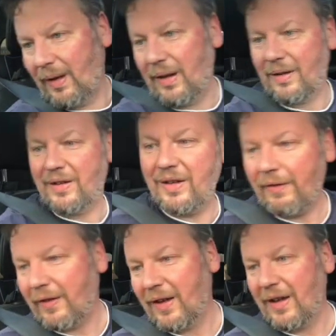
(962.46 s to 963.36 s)
I'll see
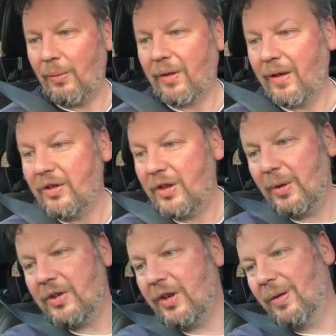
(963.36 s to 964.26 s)
if I can get one of the
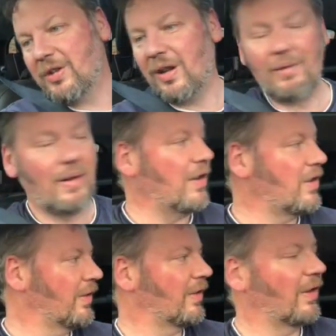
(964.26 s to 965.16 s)
newer
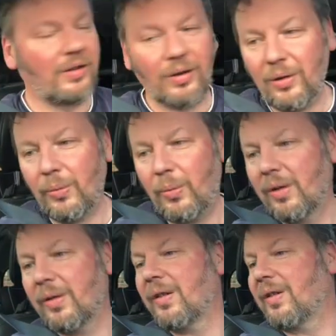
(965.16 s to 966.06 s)
generations, the tall
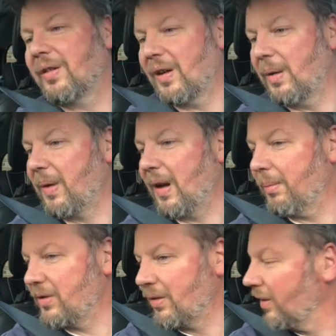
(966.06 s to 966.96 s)
ones, time
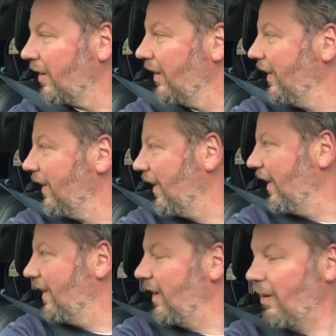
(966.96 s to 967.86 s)
capsules. And I
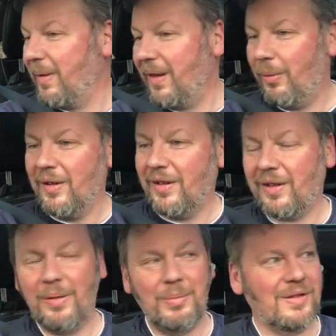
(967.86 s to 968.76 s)
had to go, but they want
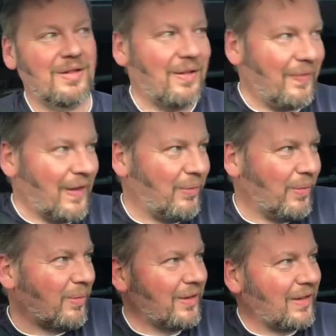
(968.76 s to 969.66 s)
so much, that
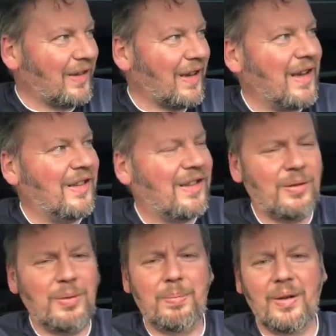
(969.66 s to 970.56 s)
everyone wants like 80
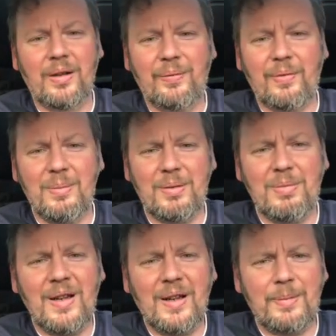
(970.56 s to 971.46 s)
quid plus for them. It's
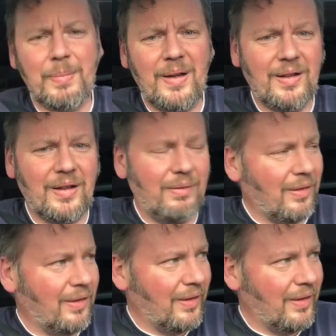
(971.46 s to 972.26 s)
really expensive.